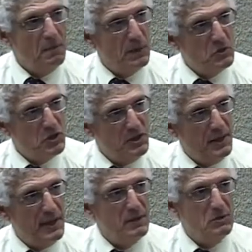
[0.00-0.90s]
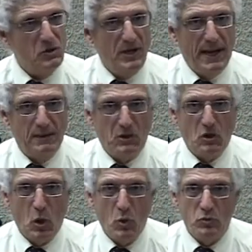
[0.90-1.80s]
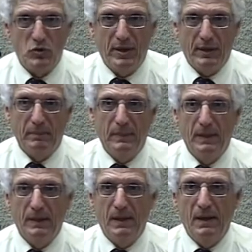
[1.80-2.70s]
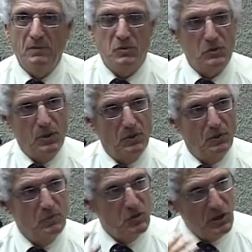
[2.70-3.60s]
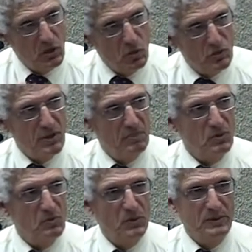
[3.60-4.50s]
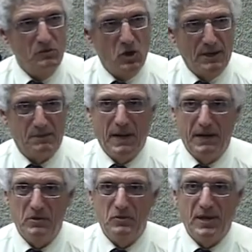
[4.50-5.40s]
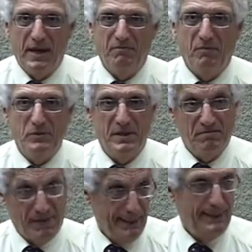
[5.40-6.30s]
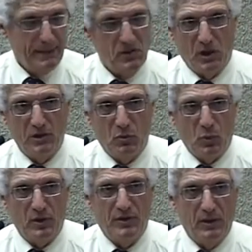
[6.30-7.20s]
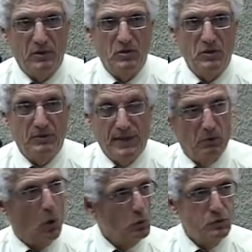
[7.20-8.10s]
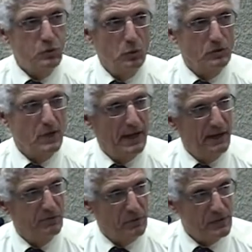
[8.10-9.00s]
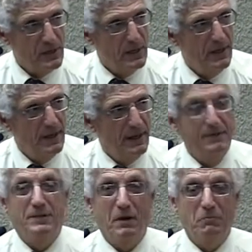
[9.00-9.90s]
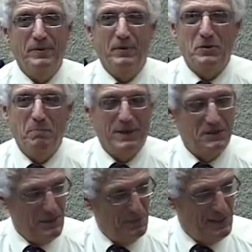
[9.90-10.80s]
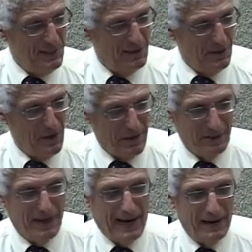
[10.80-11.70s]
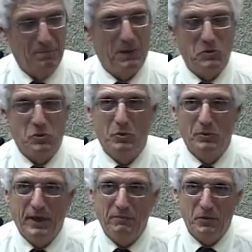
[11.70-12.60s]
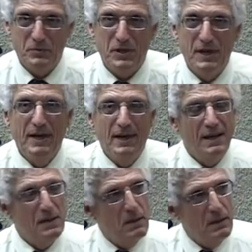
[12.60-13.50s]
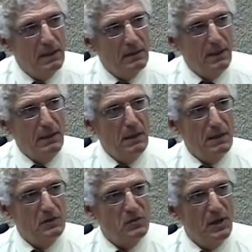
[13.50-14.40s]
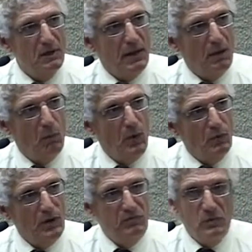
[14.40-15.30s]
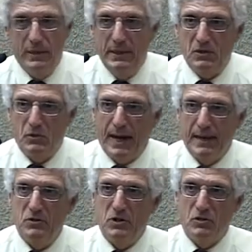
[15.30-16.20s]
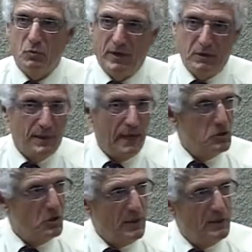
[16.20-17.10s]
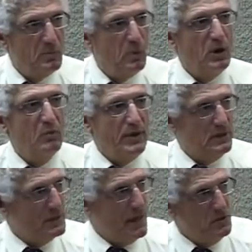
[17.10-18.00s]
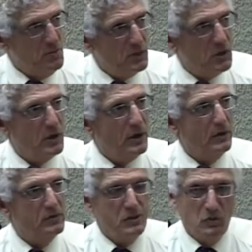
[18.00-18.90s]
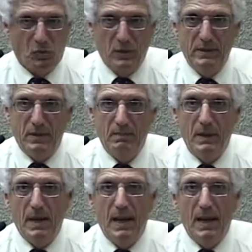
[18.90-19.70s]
But she had to coach them. So she coached them through it and taught them how to use the headphones, and finally it started to work there too. Now the whole school's got headphones. There's a big CBC thing on it in Canada about the school with headphones. The thing is that we'll give you these strategies. So we can get you to read the book, we can send you materials and you'll read them.